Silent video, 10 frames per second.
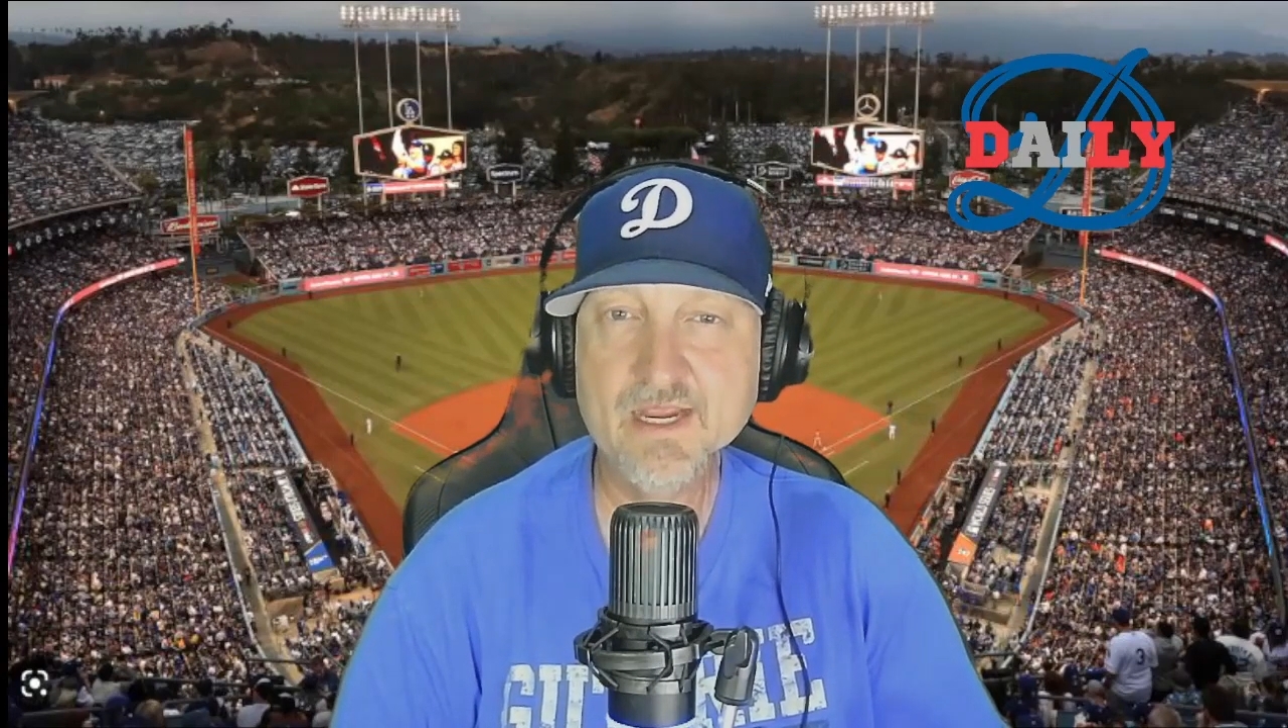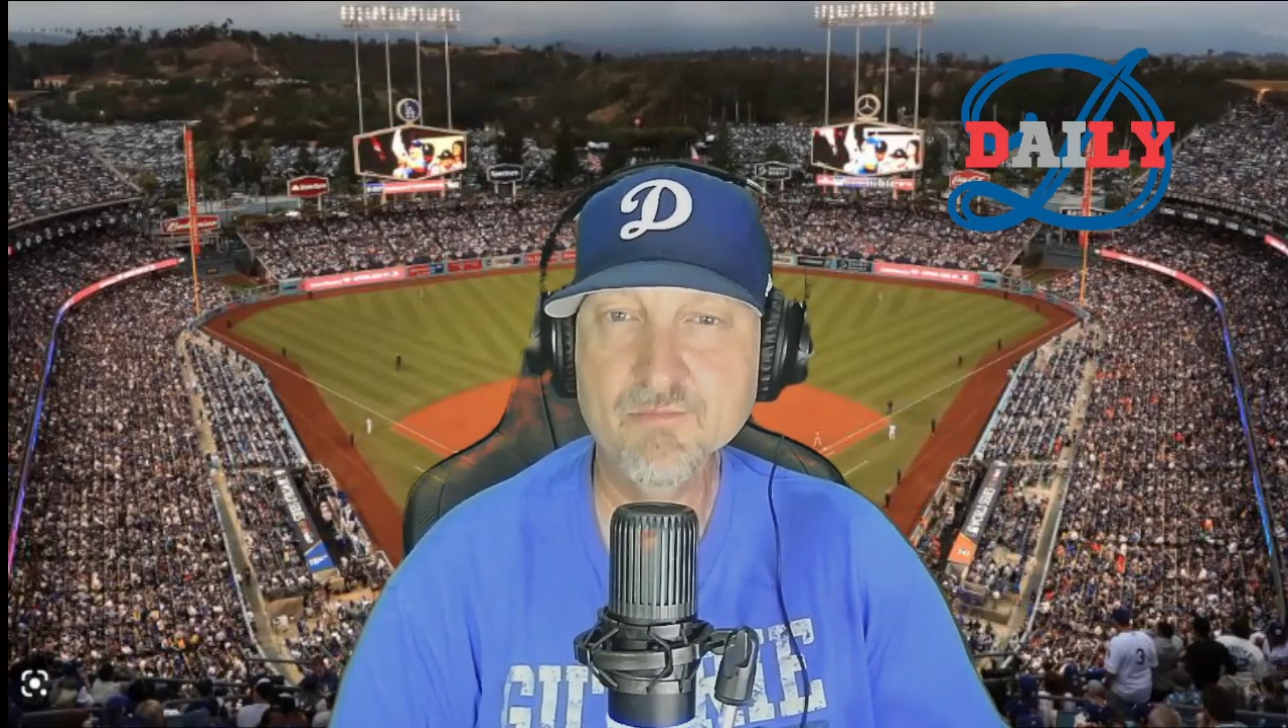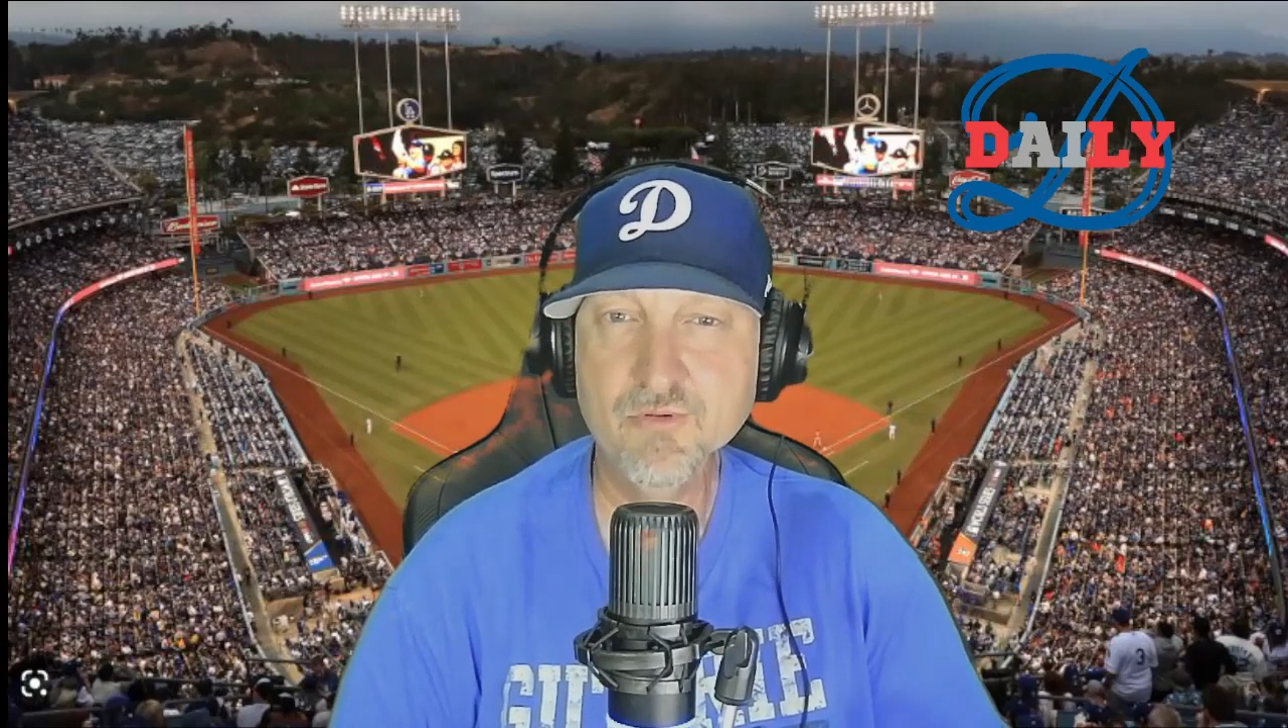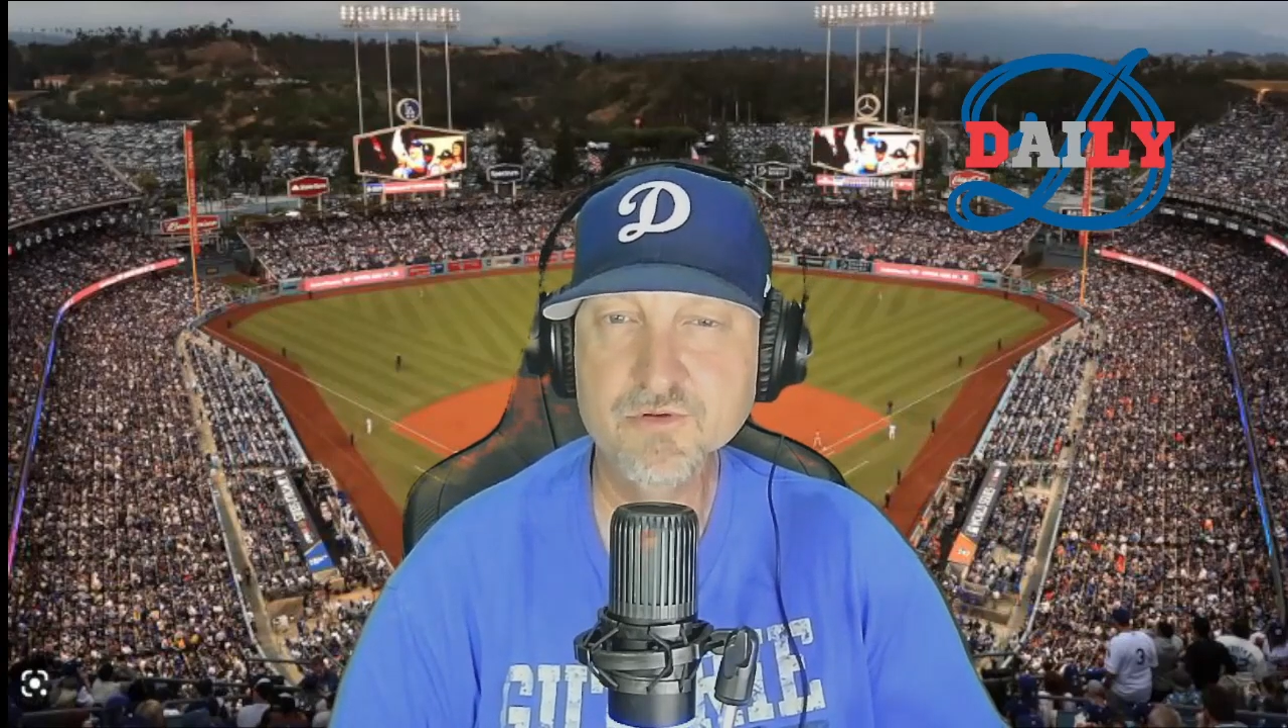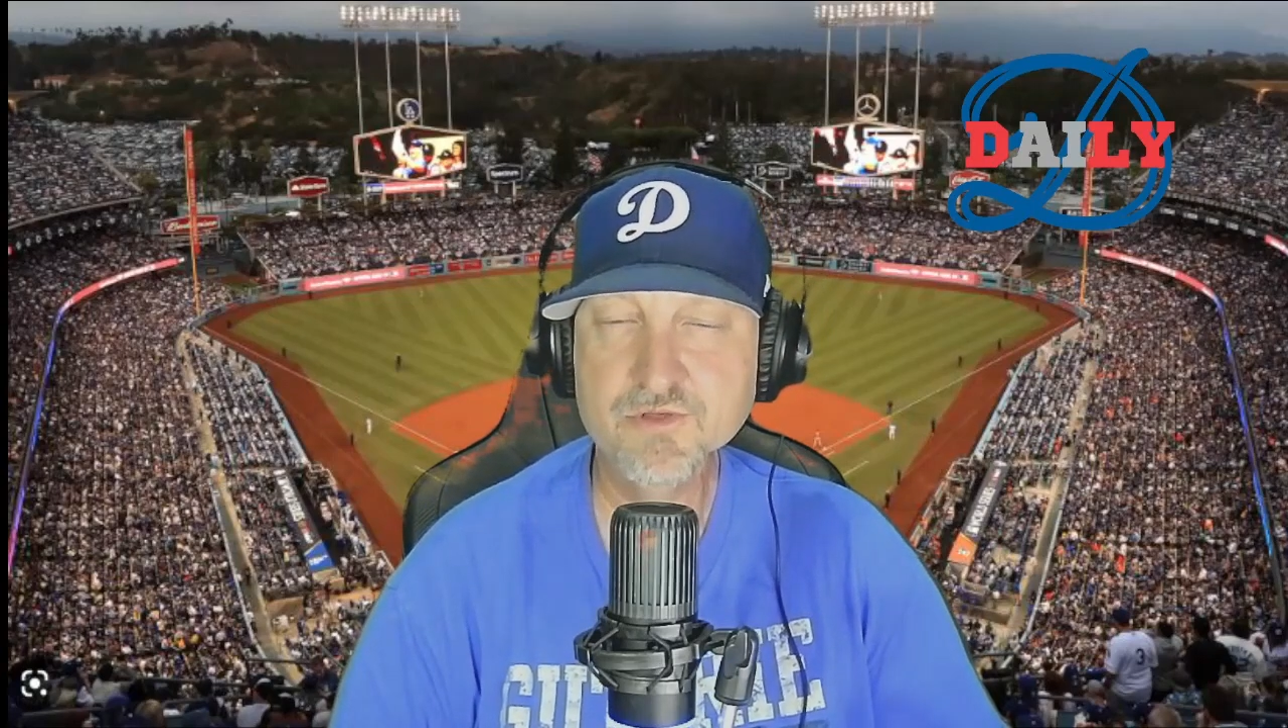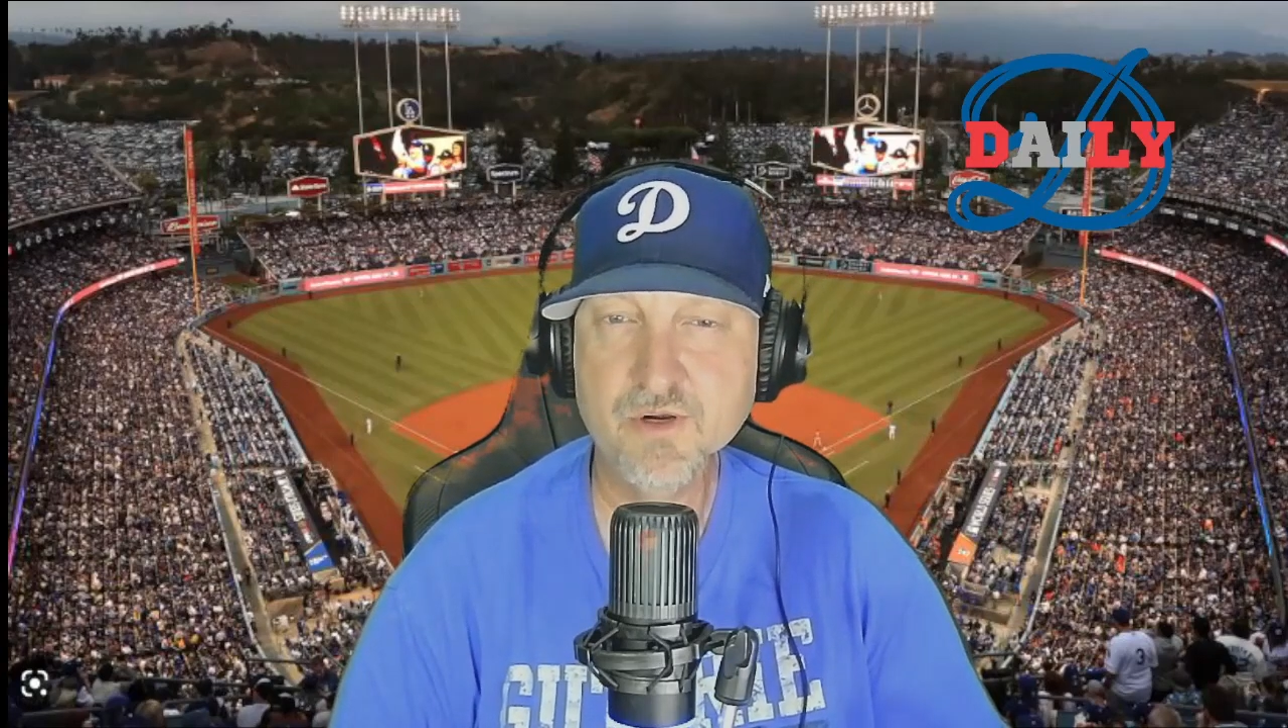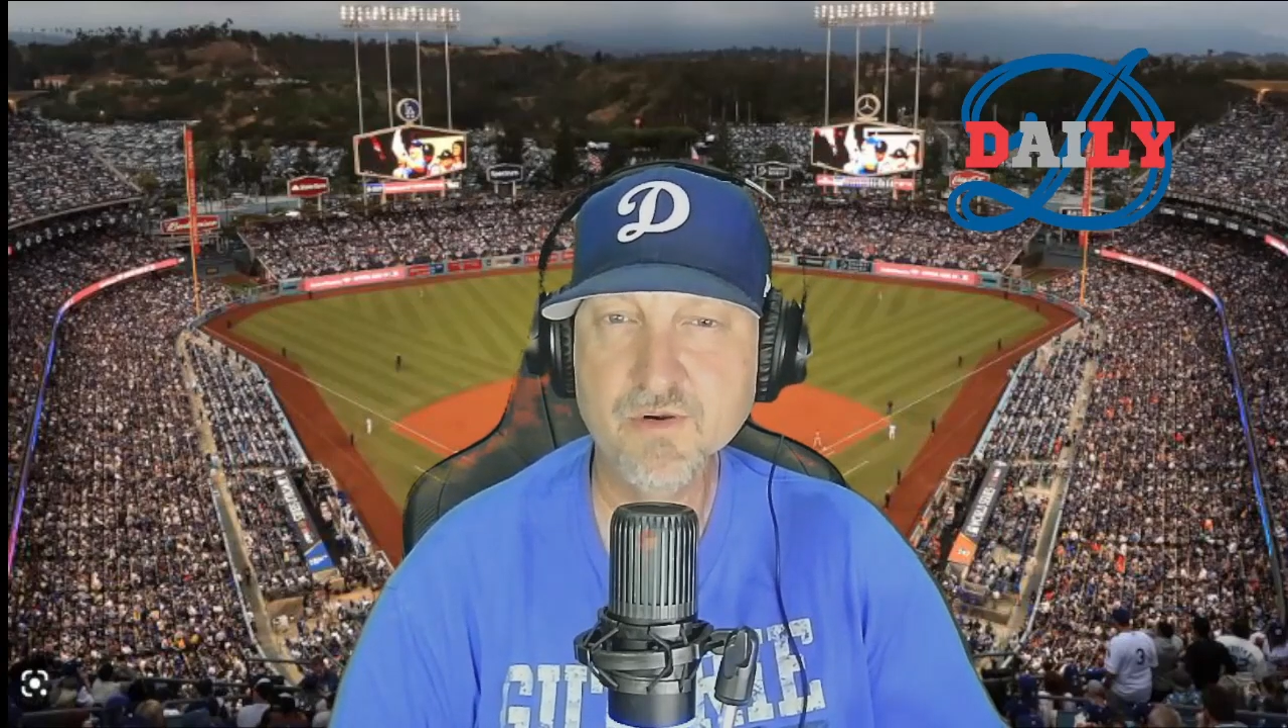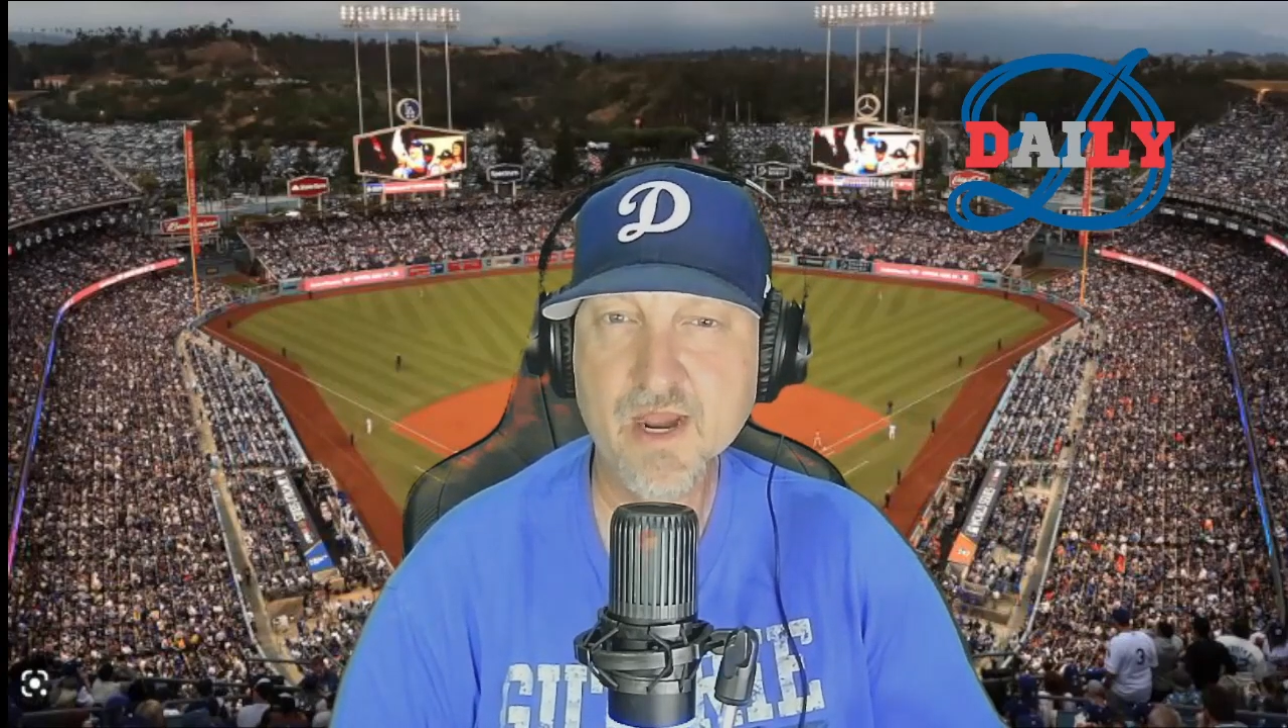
give Bruzdar